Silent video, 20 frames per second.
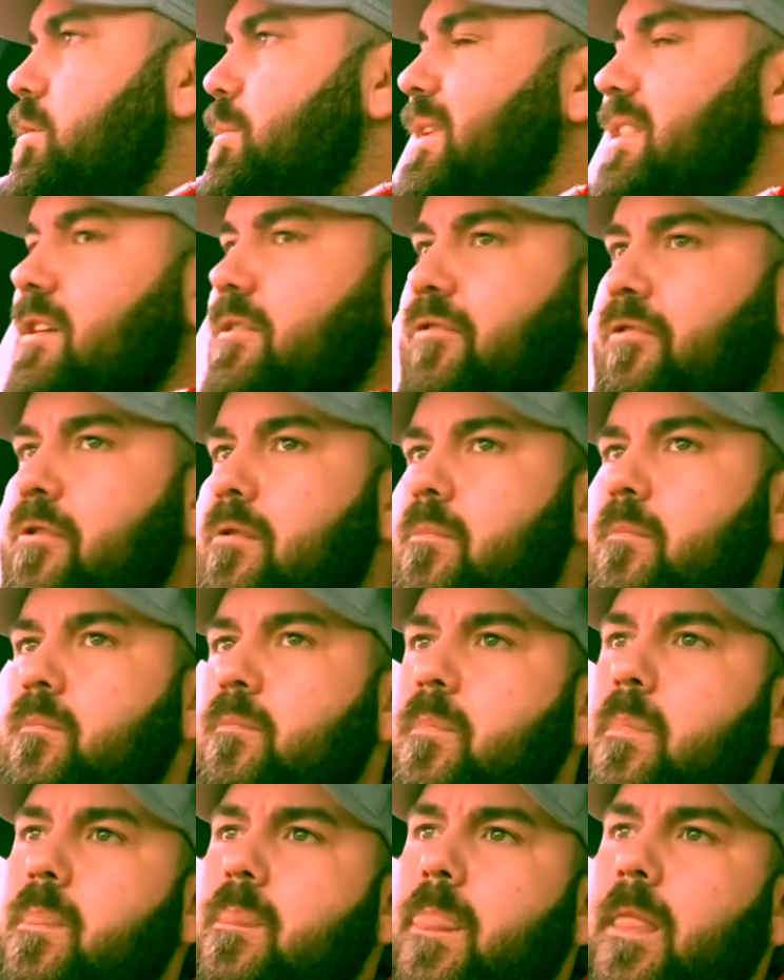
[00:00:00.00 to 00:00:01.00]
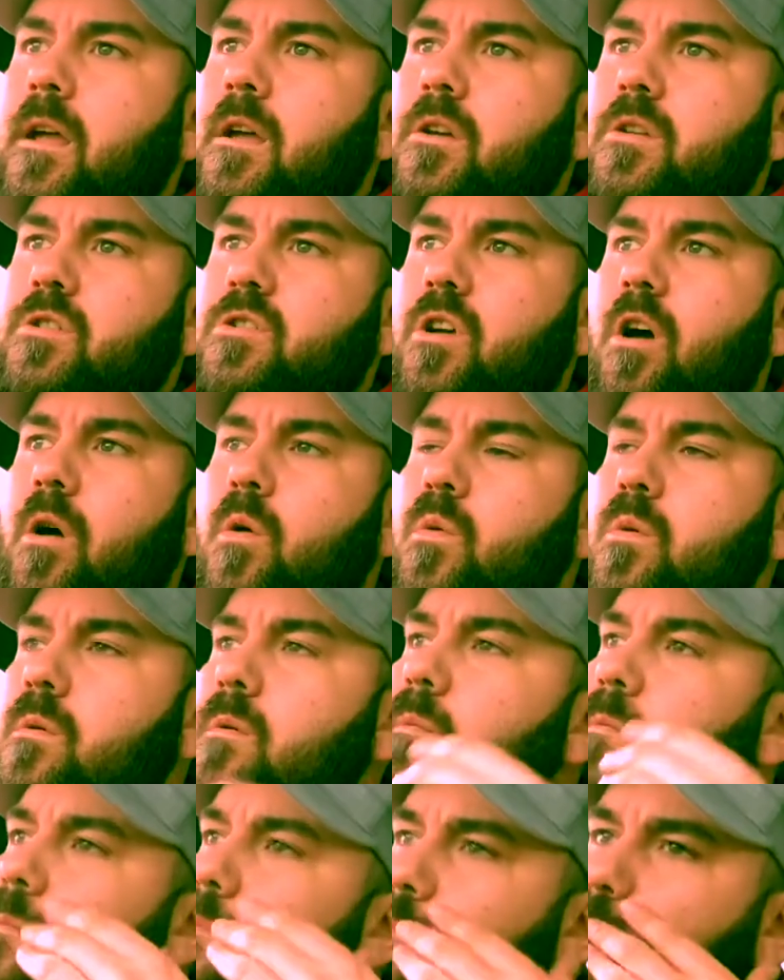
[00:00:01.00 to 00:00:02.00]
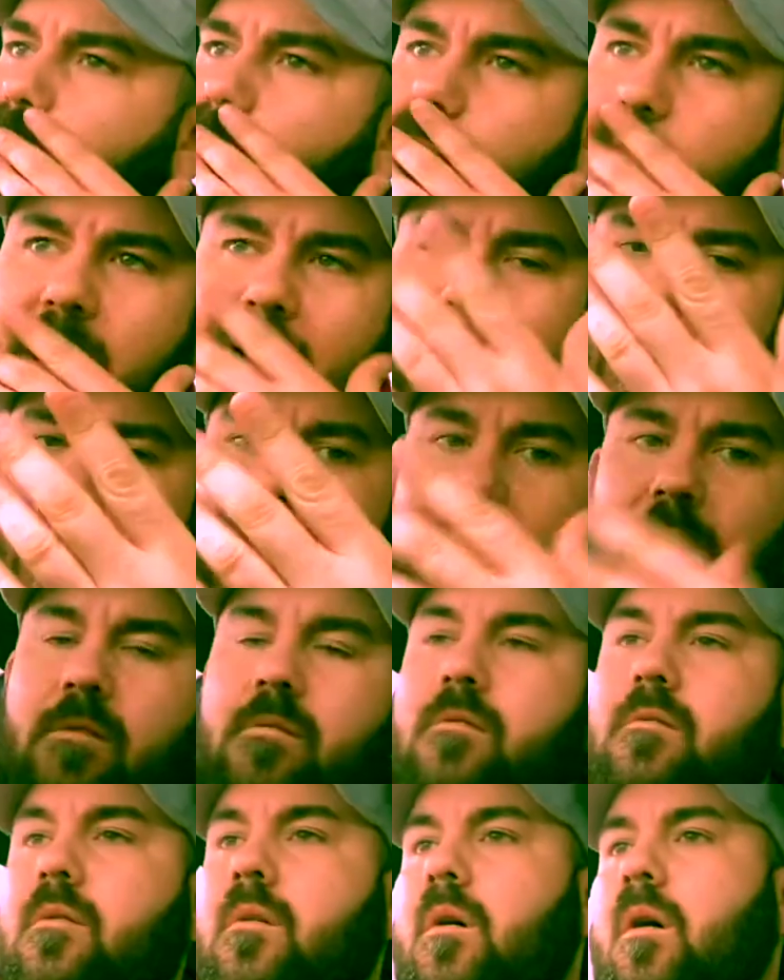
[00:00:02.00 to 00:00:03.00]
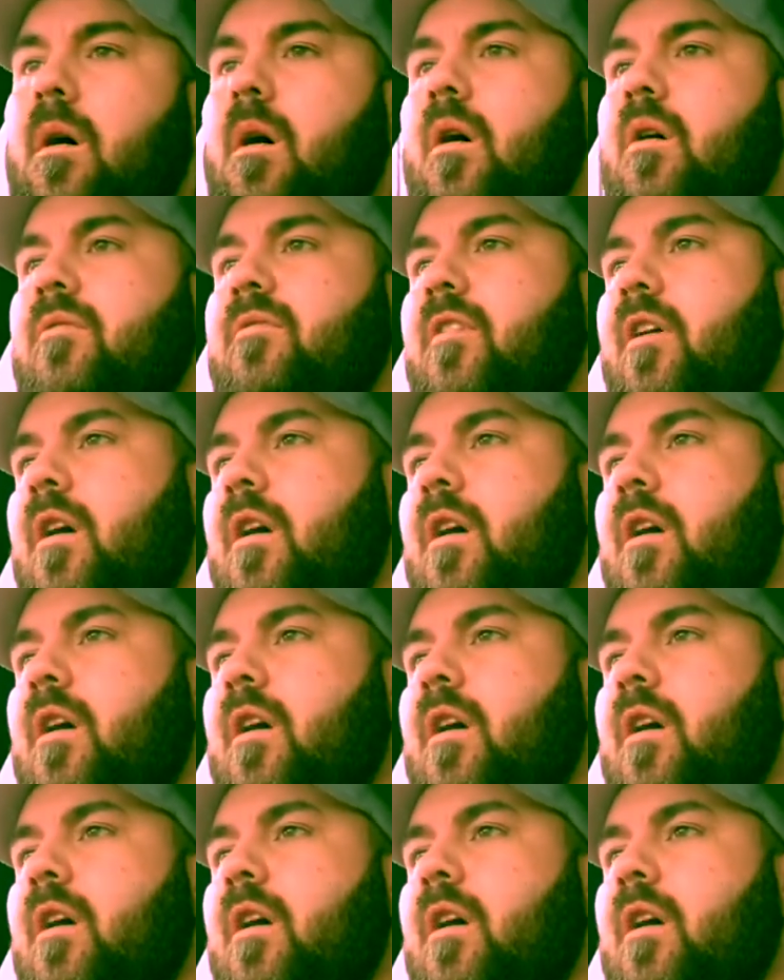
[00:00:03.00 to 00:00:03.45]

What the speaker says: be different. So again, I've